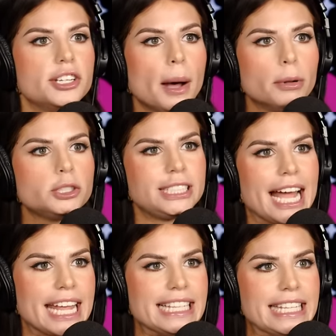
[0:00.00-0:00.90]
Double
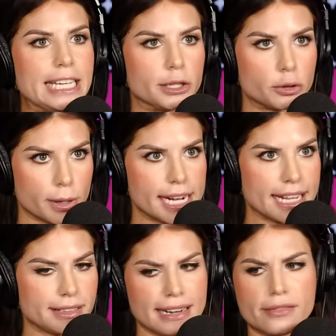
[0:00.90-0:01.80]
checking the
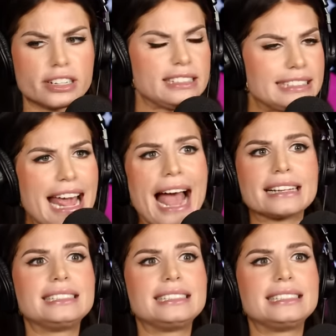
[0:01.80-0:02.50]
ingredients in every snack,